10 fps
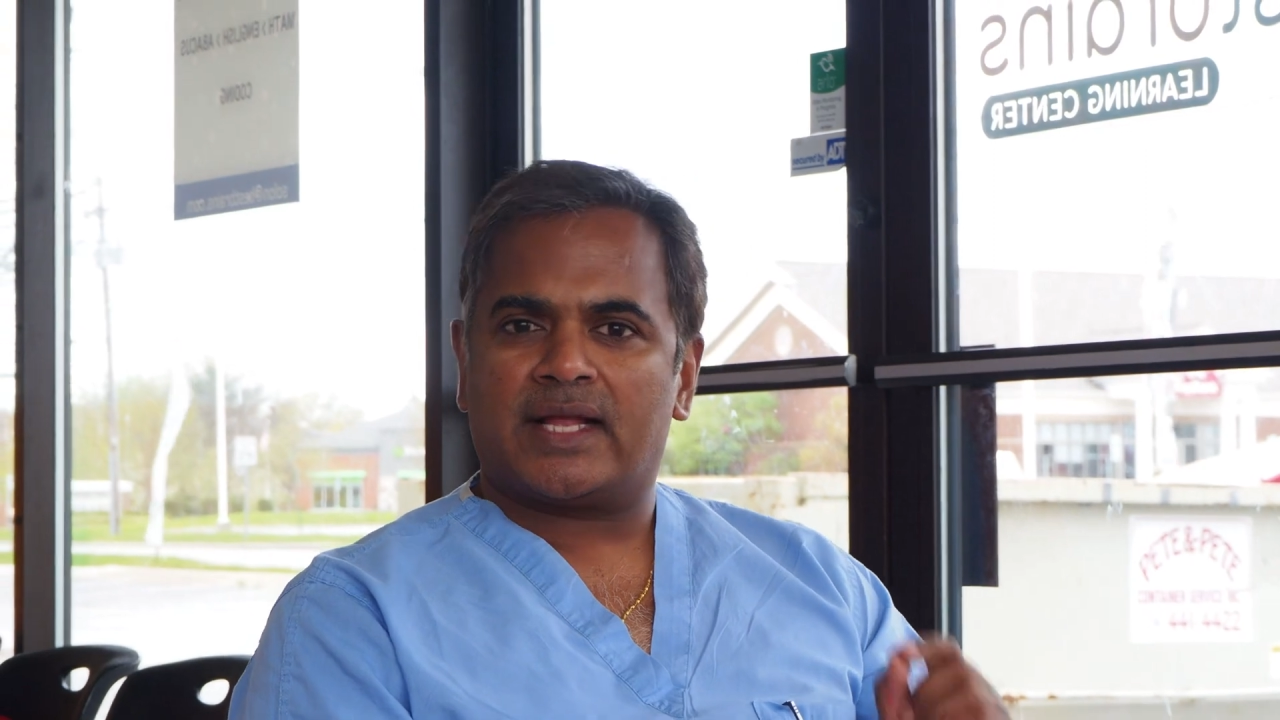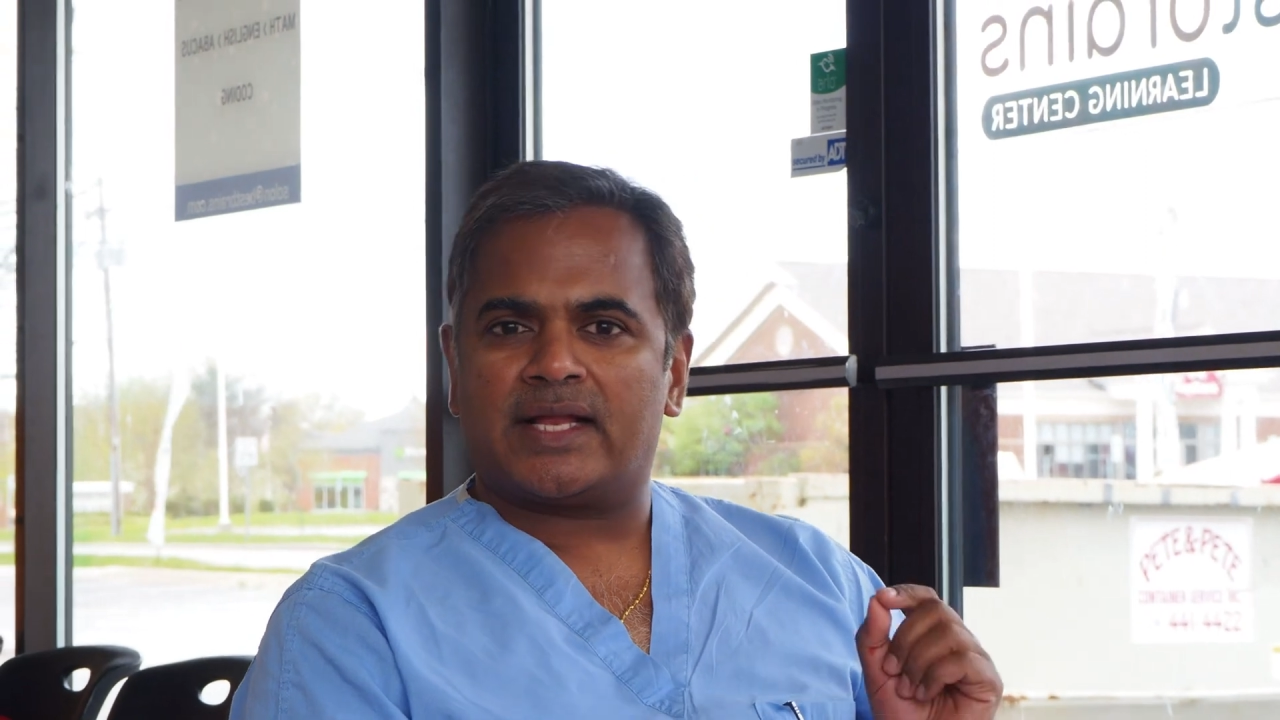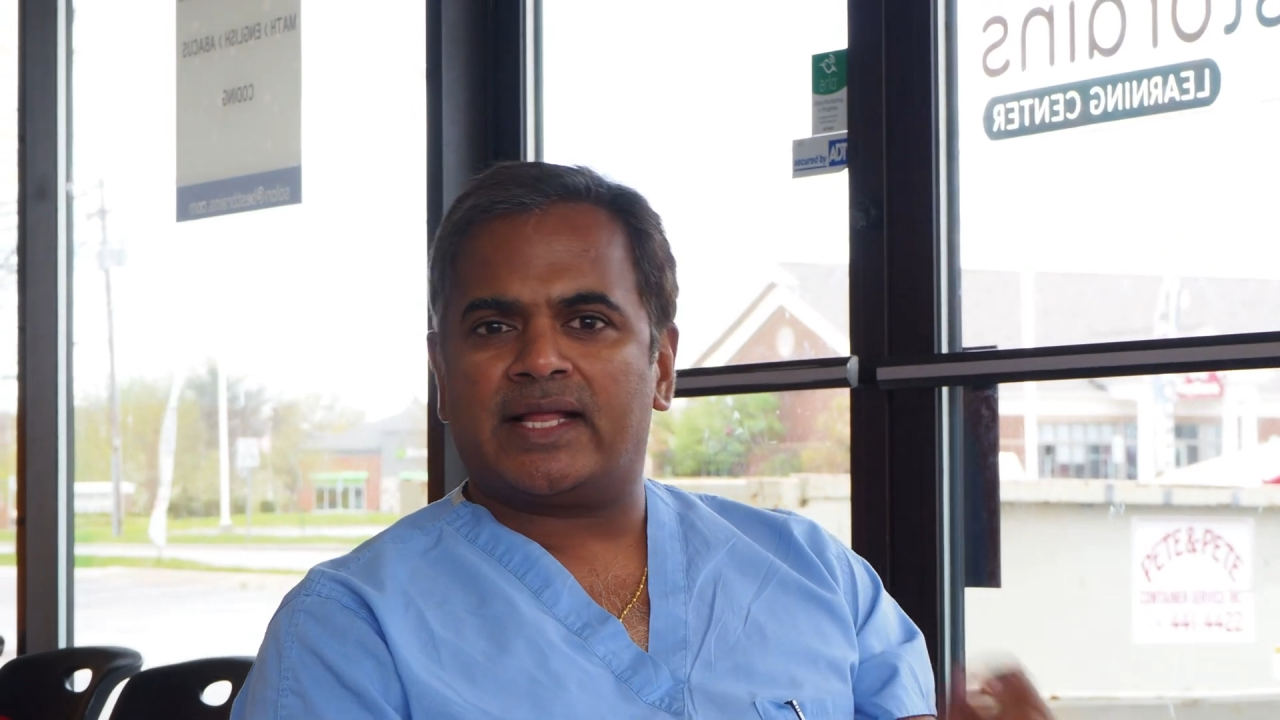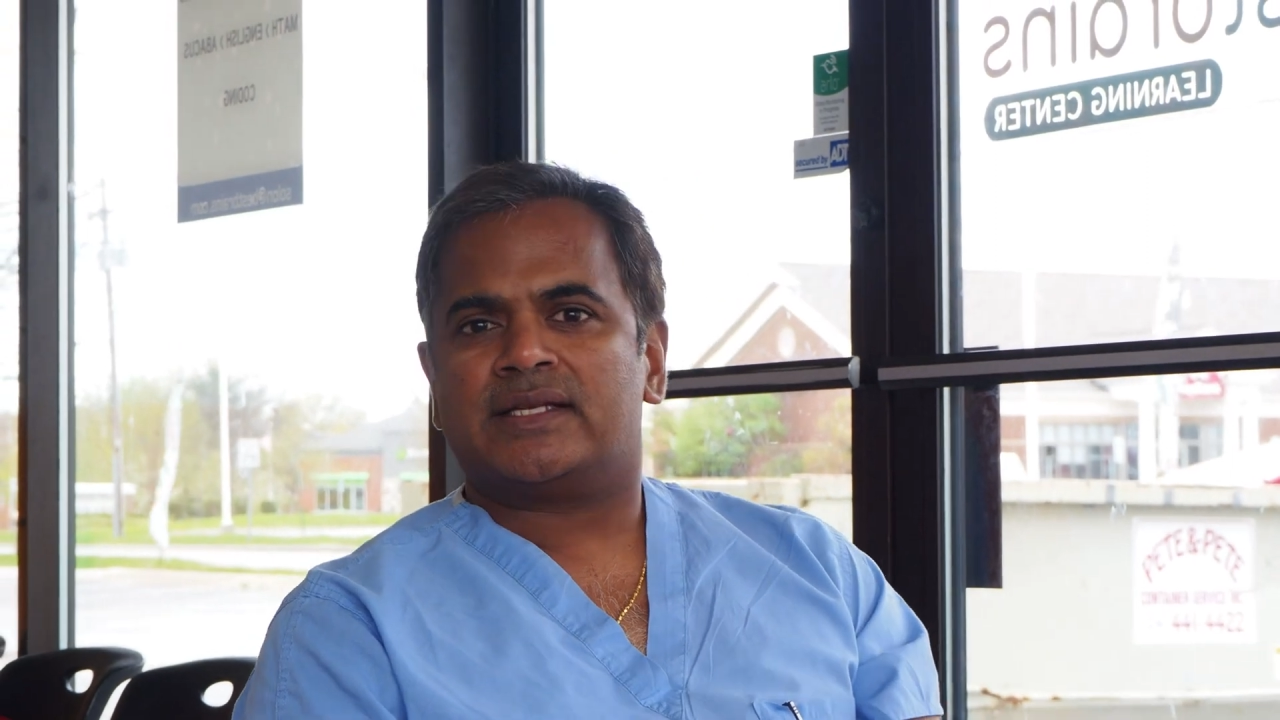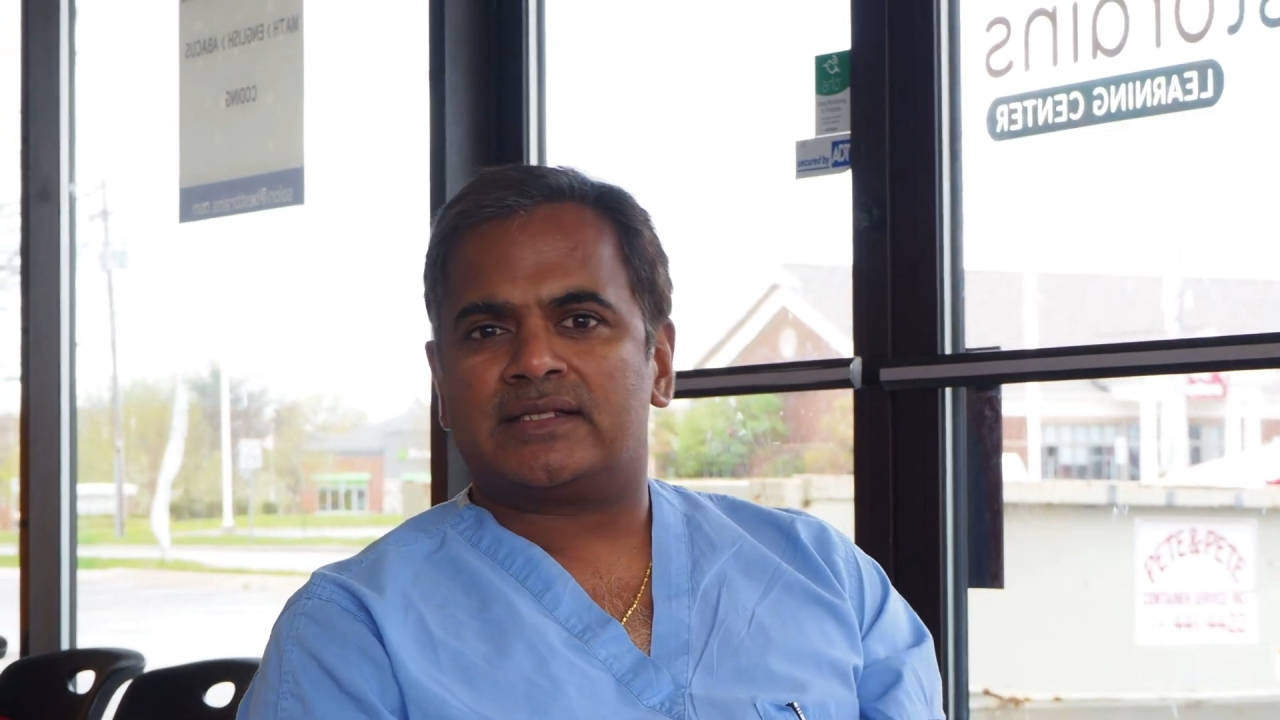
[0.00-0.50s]

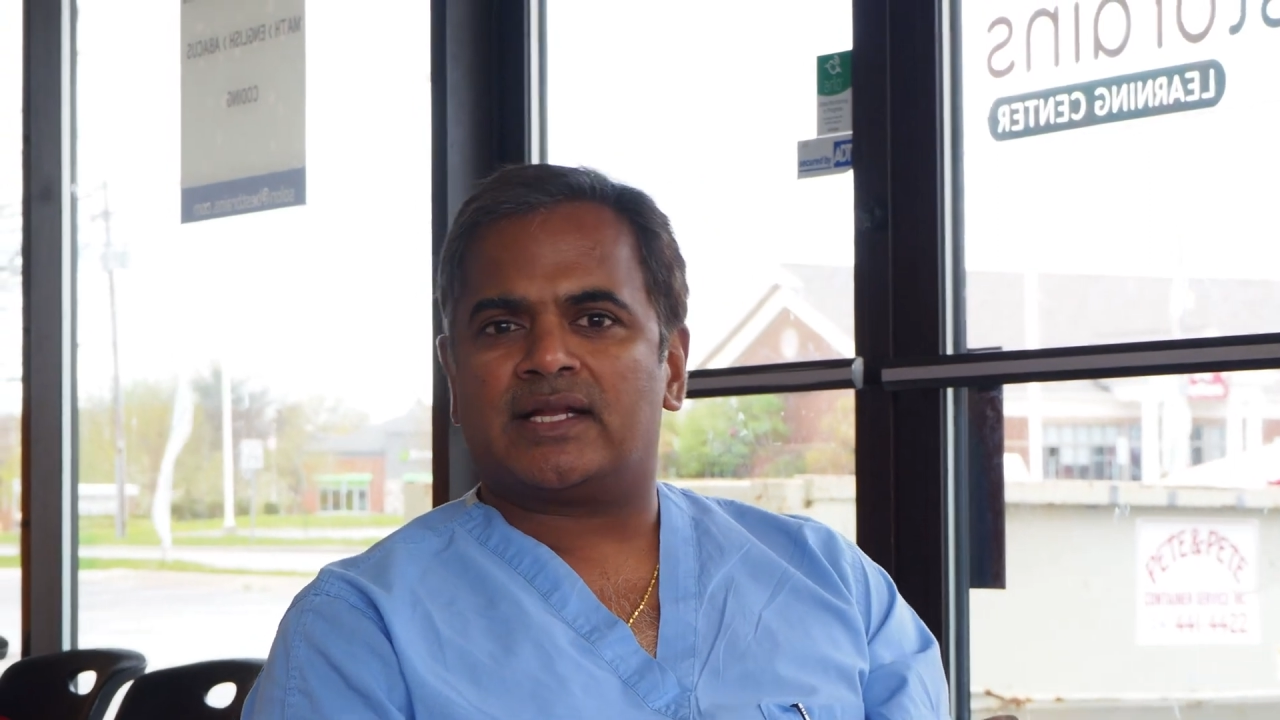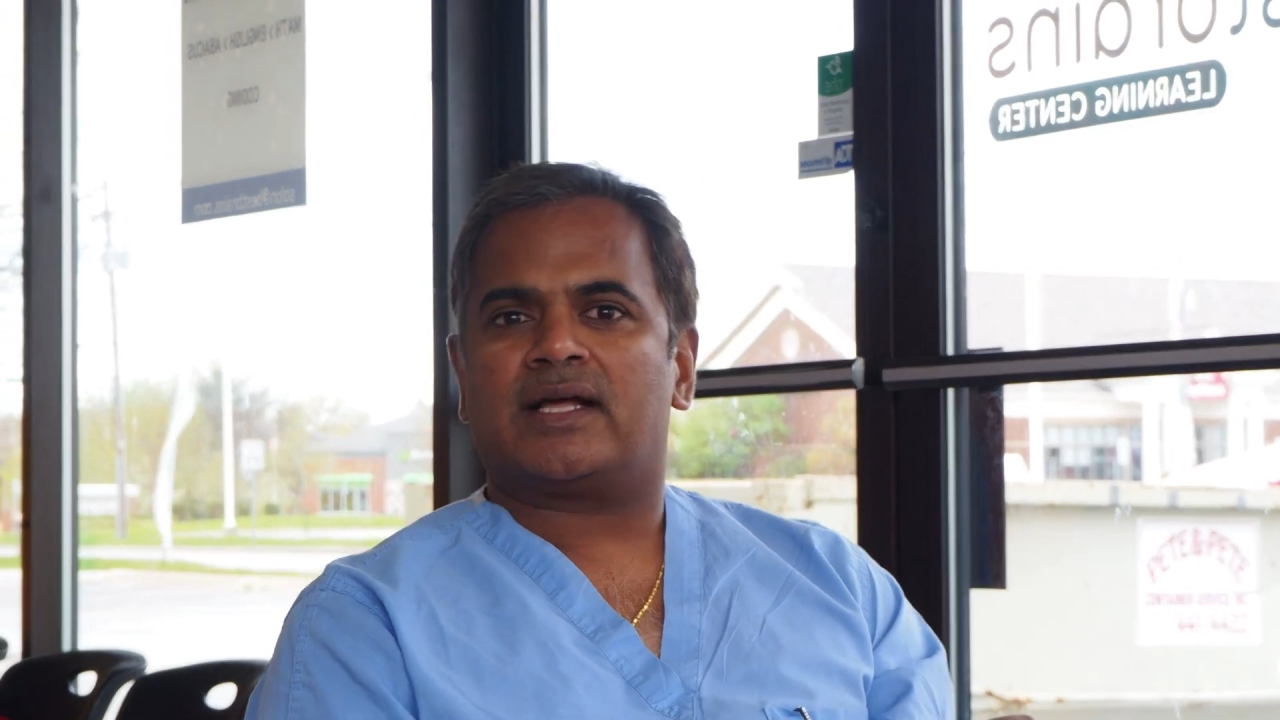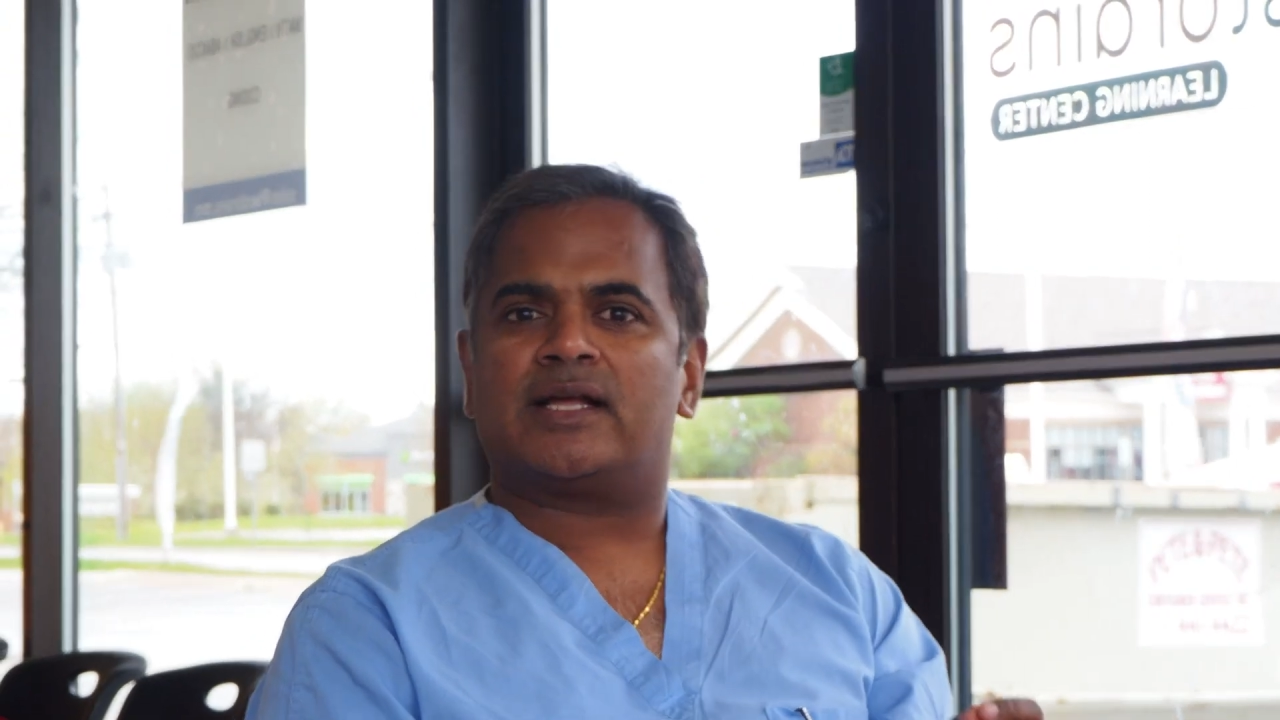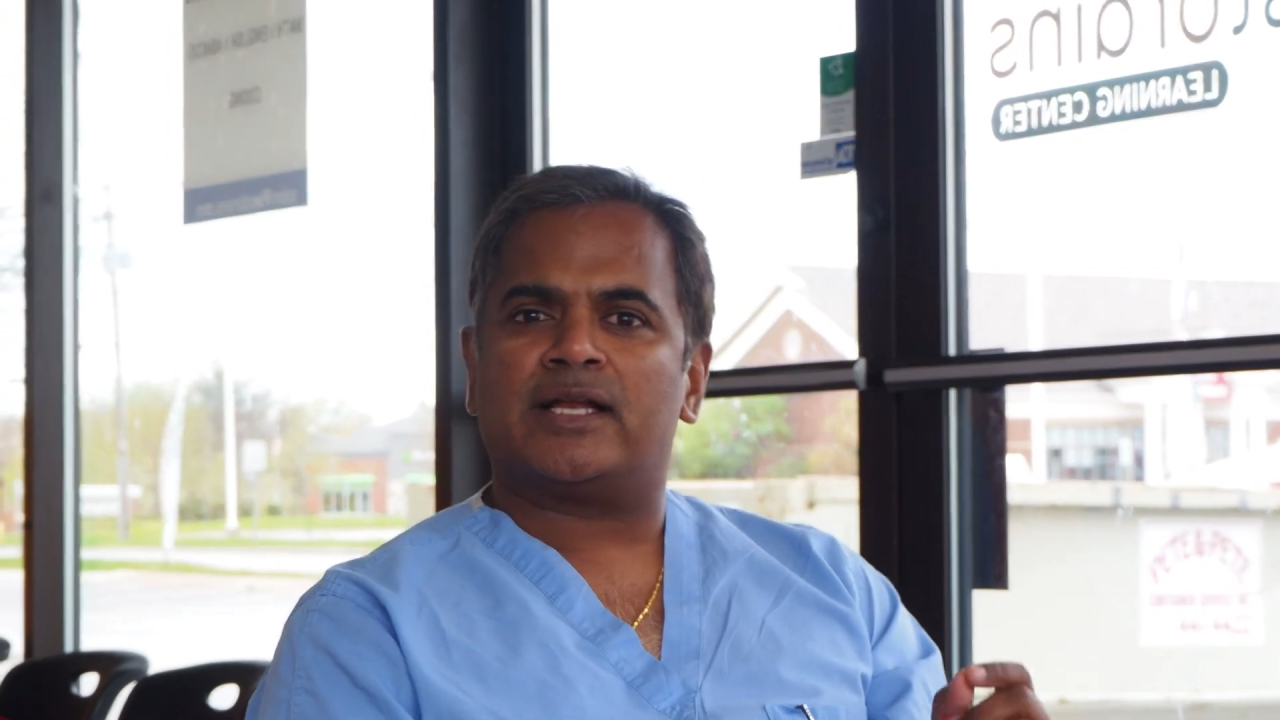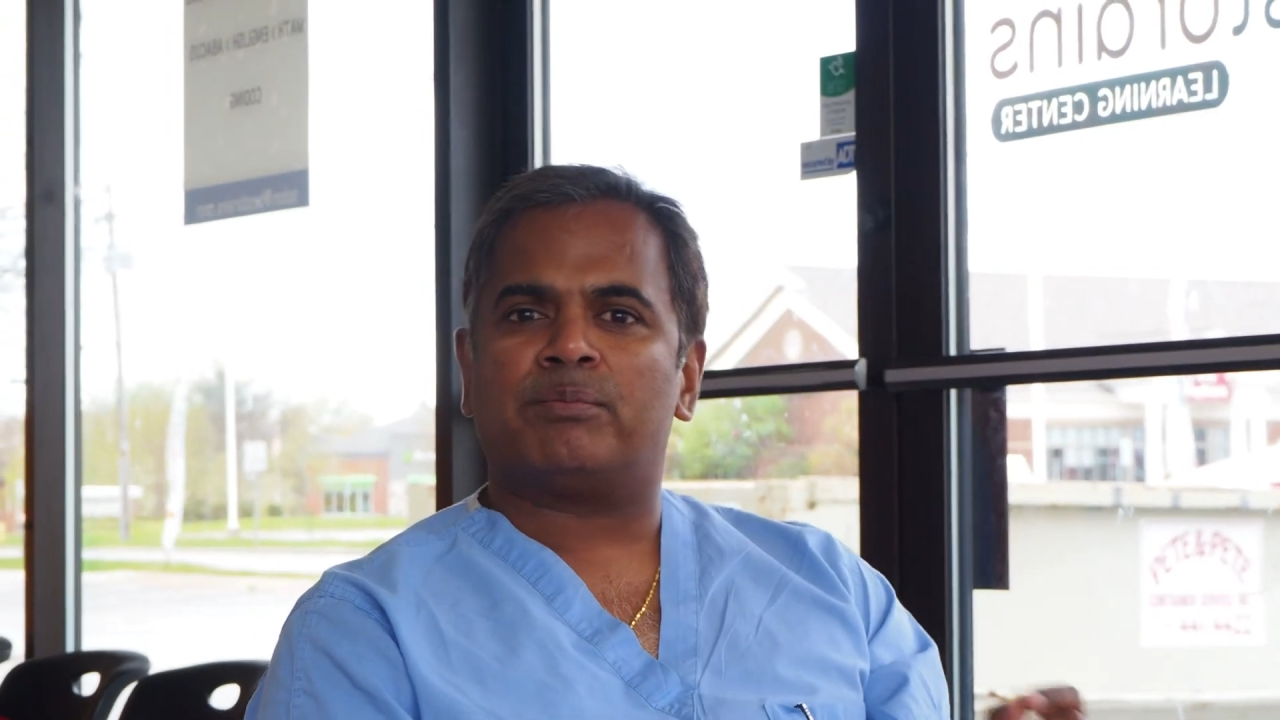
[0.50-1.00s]

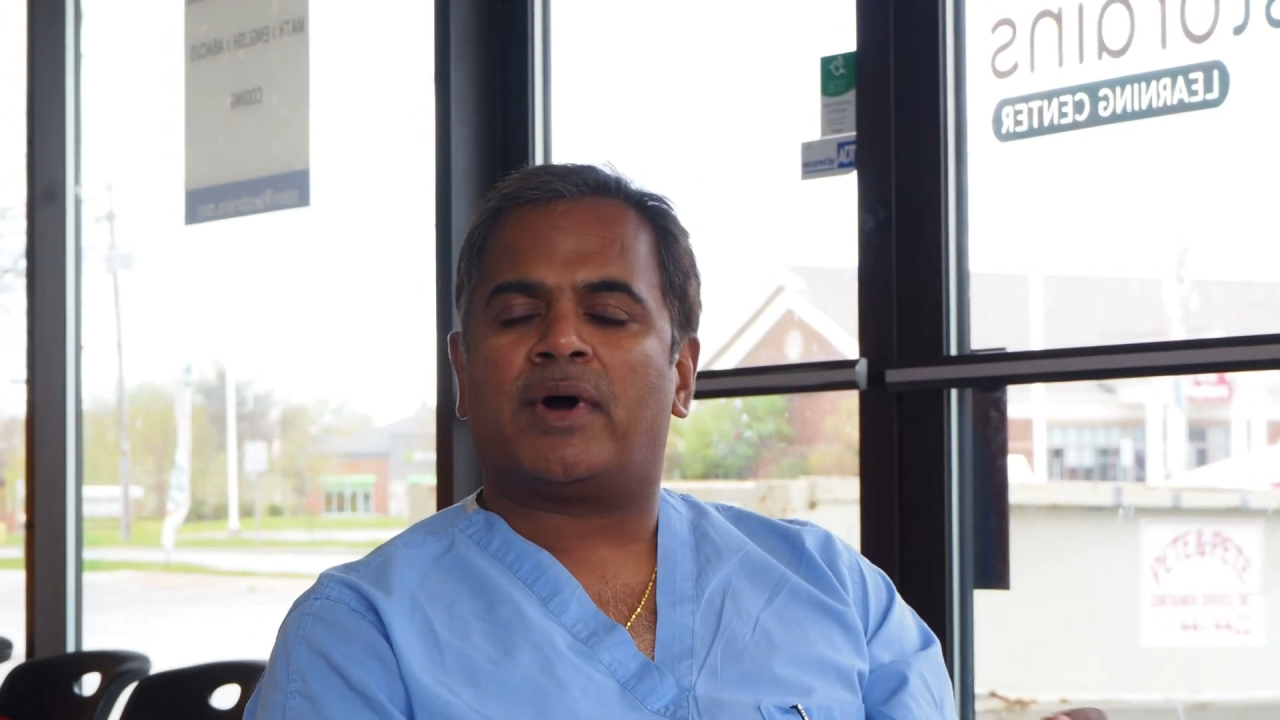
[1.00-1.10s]
in